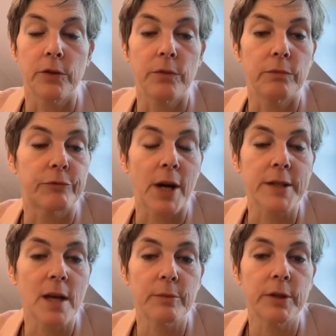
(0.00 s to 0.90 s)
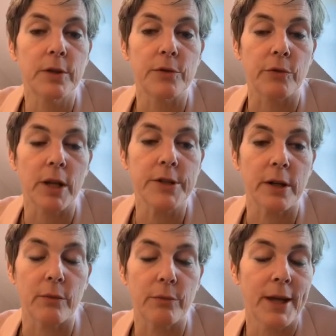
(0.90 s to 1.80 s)
trigeminal
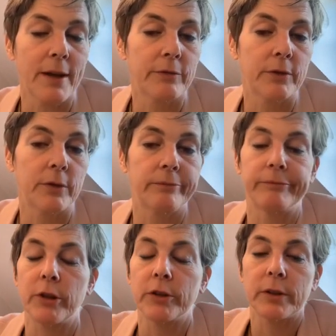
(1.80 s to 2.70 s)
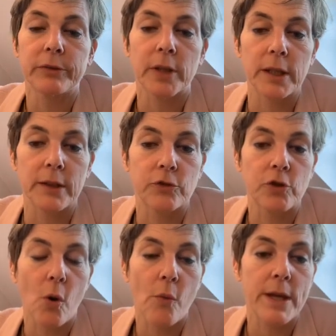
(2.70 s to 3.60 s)
neuralgia. We have lots of studies
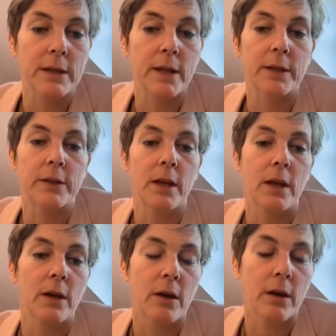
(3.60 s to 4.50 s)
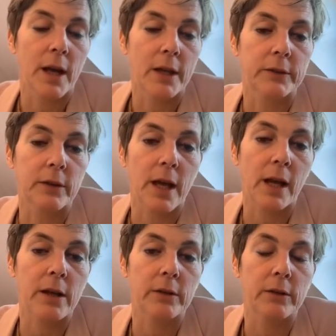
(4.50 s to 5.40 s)
showing that
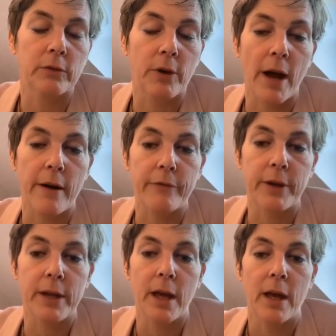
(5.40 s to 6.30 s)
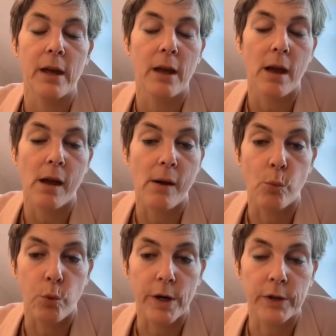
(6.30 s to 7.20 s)
gastroganglion RFA
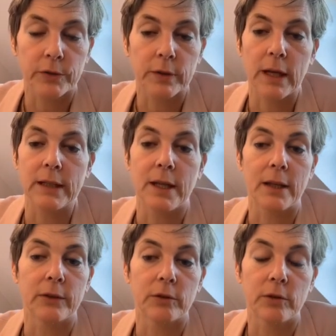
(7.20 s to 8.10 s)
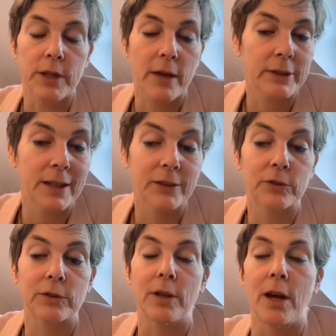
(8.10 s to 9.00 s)
works. It has good evidence.
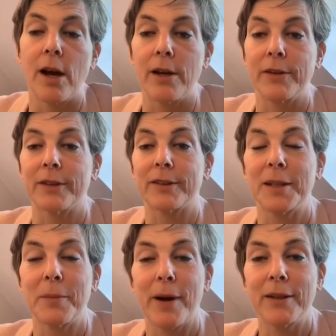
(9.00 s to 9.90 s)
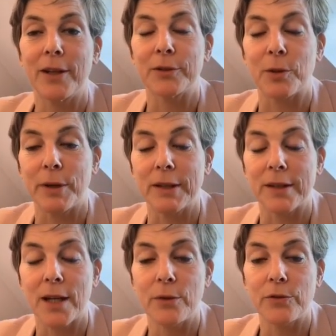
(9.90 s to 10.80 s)
The study by Dr.
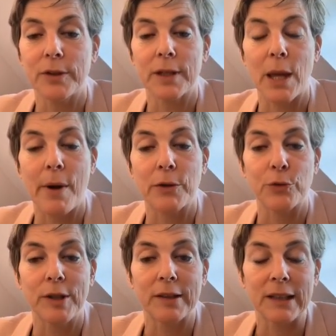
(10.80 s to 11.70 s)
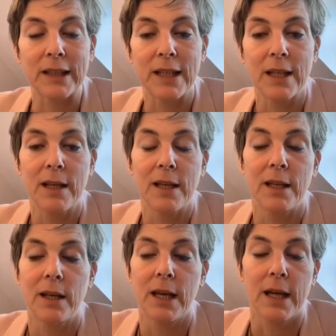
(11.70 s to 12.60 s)
Manzano just came out recently,
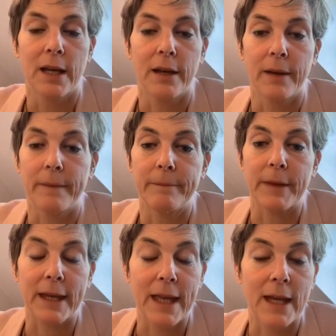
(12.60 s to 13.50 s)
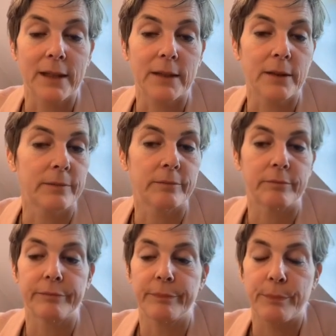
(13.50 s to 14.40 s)
again
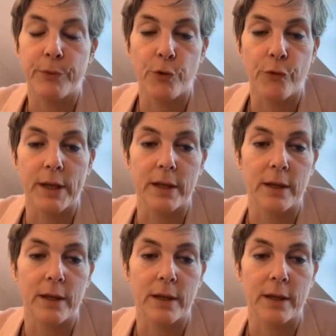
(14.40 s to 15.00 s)
proving